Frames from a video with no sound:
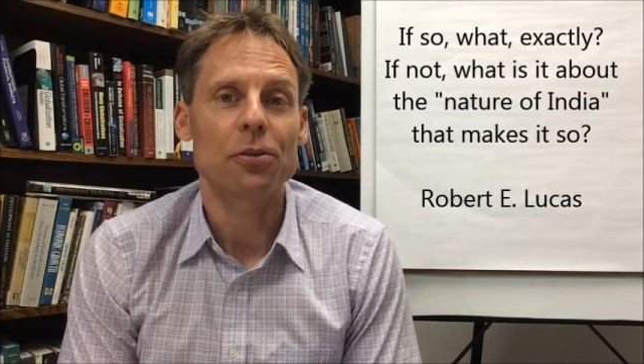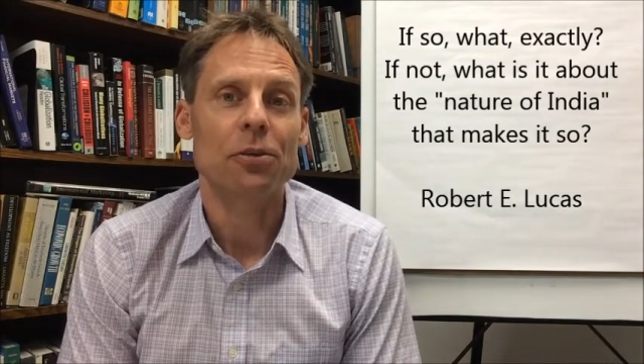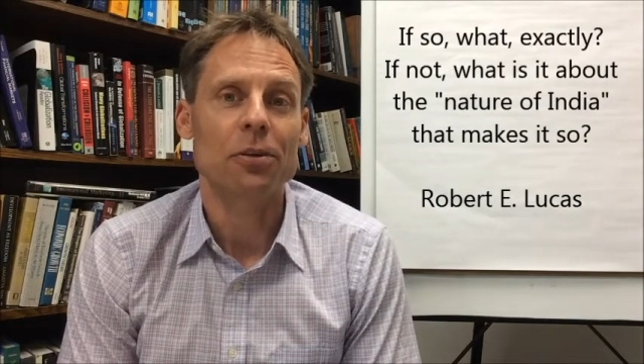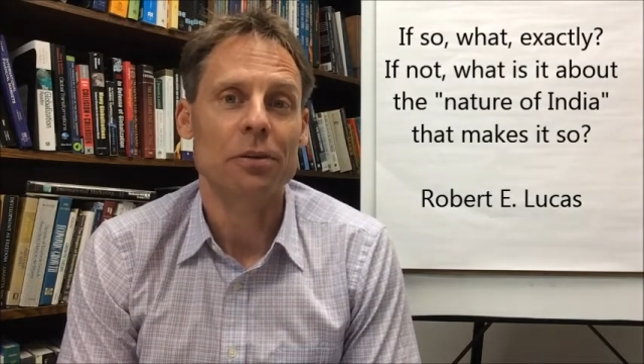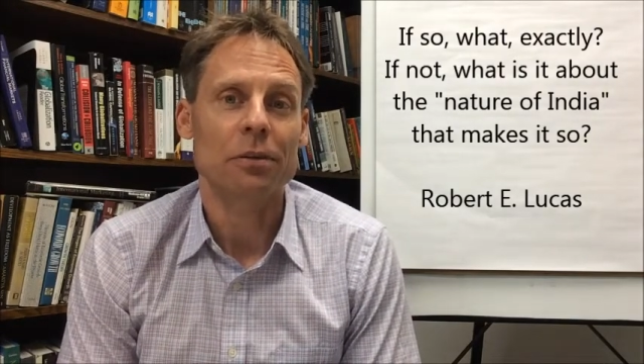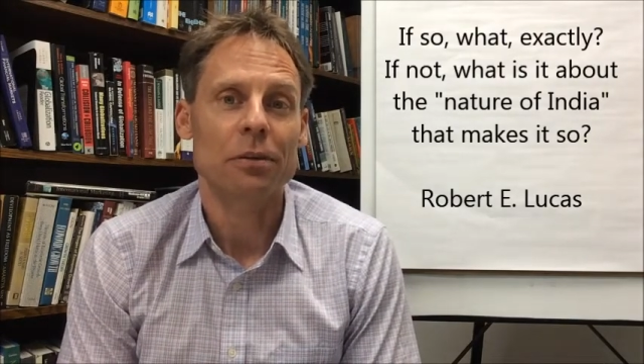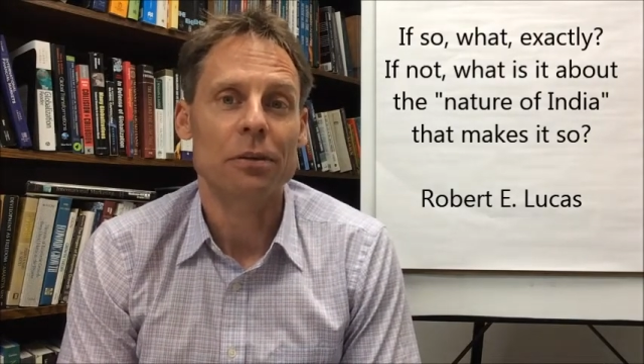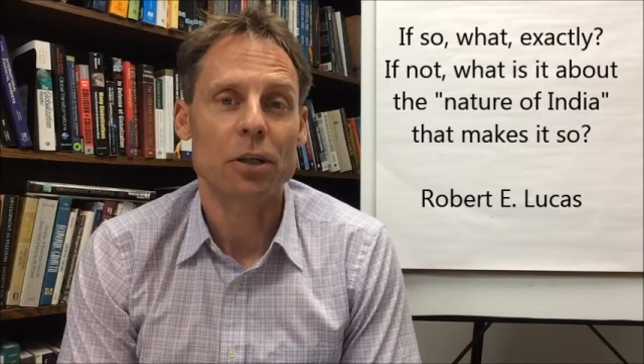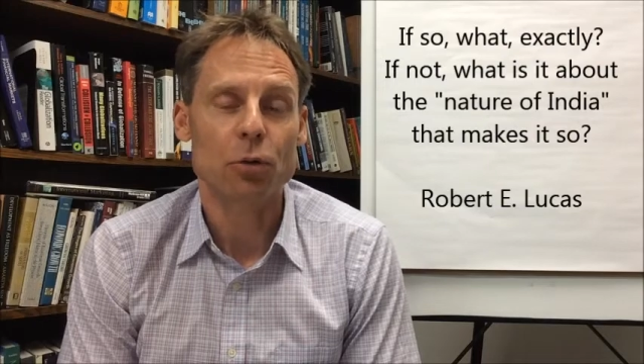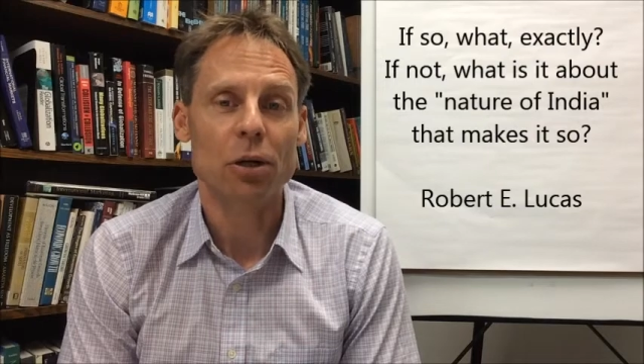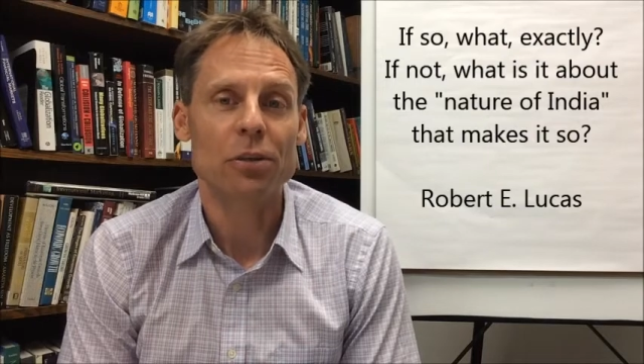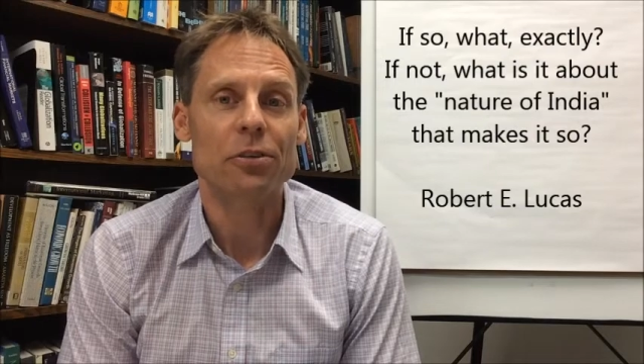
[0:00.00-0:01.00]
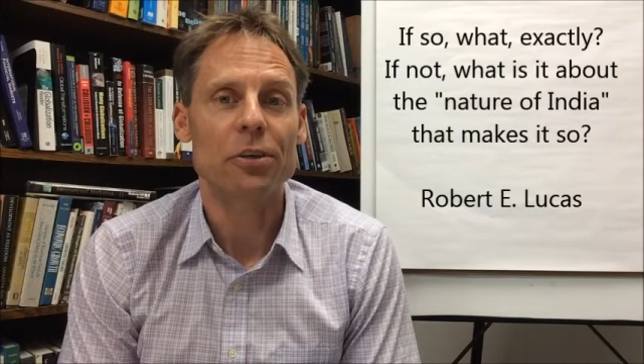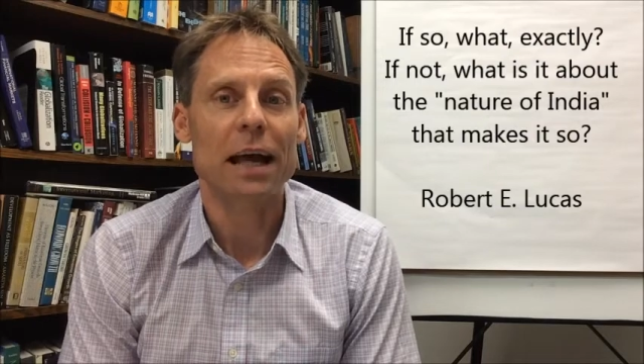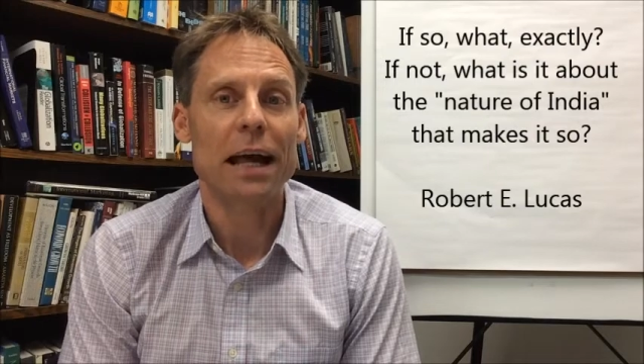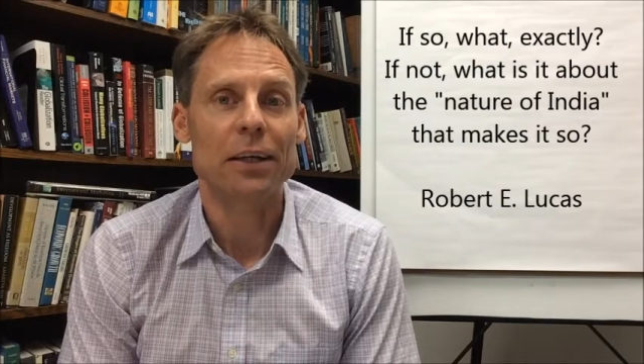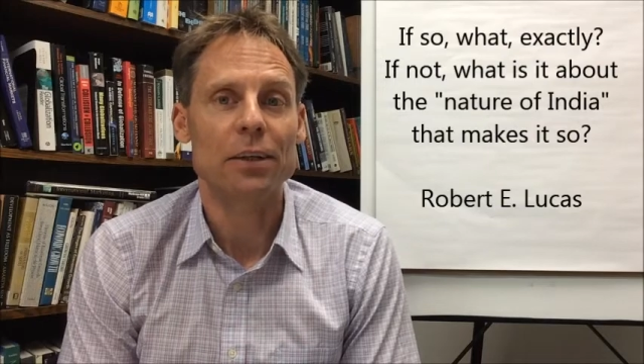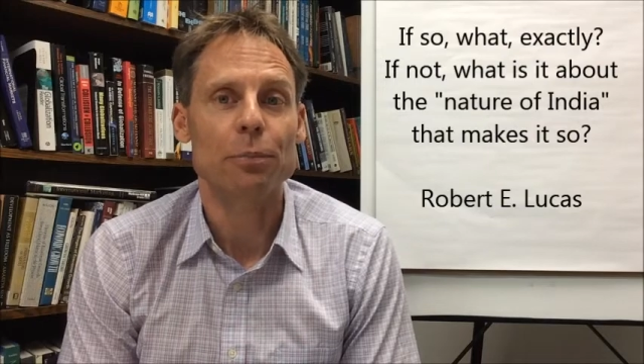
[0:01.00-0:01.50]
to the question
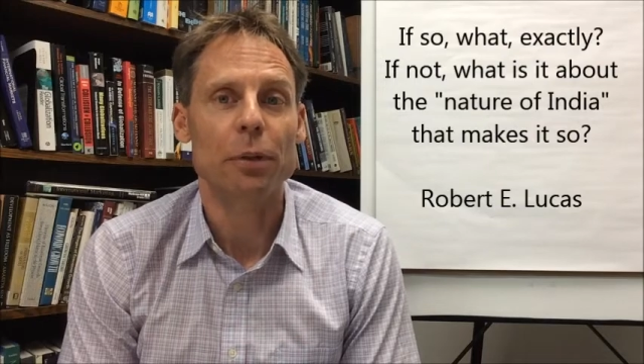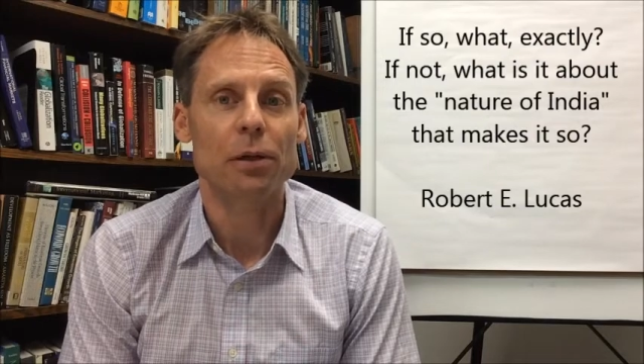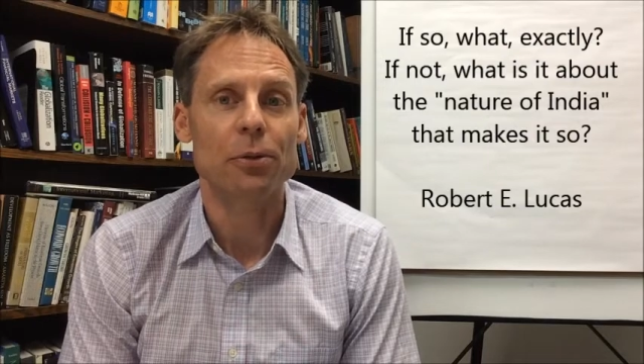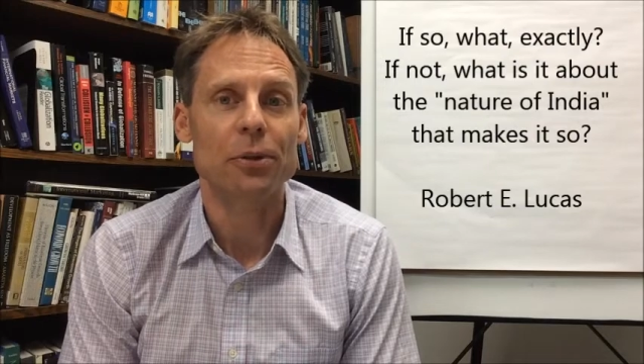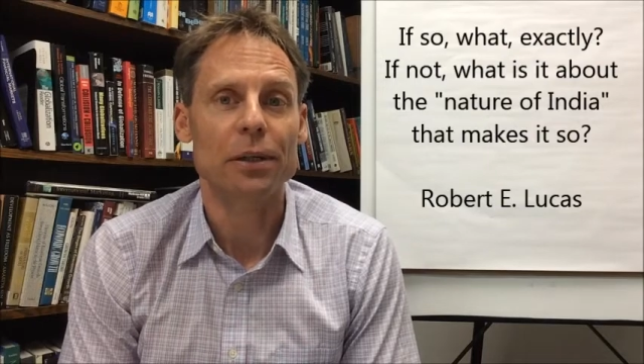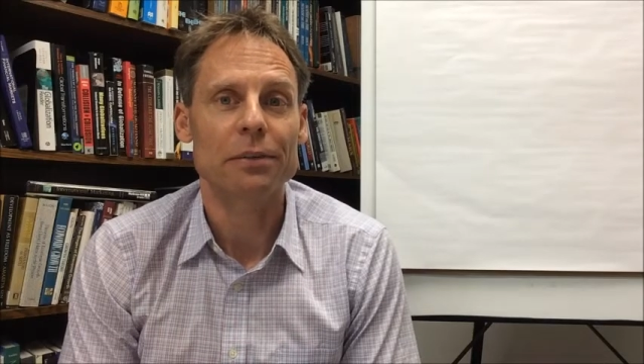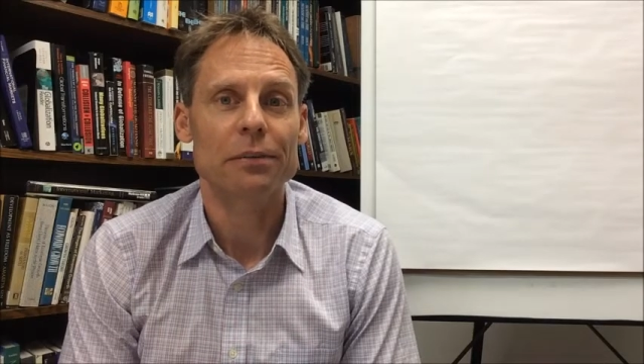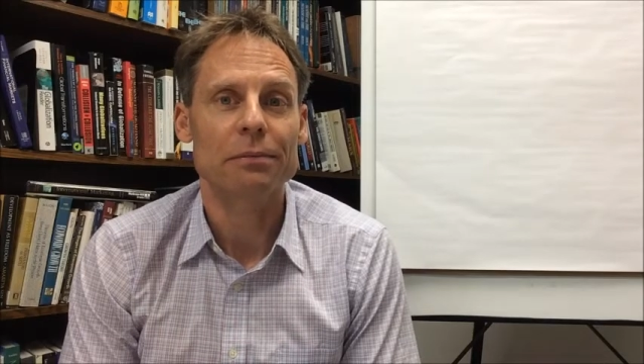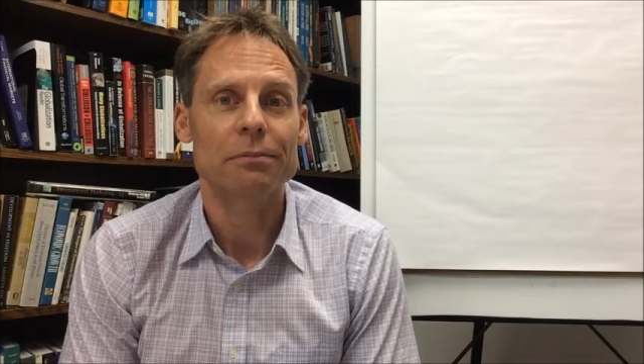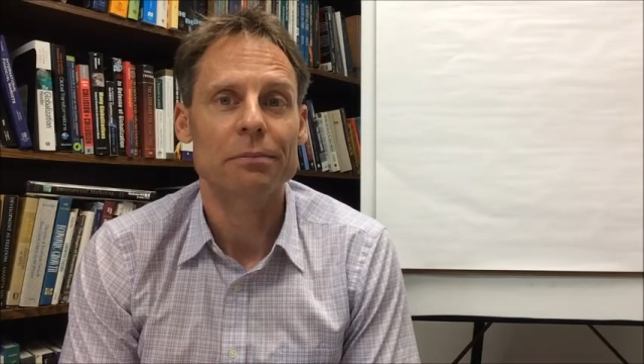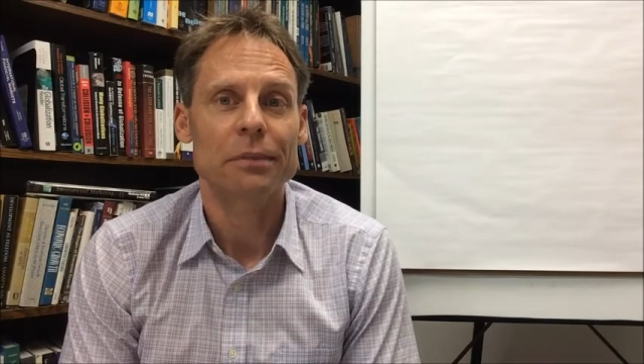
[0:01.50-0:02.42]
asked by Lucas.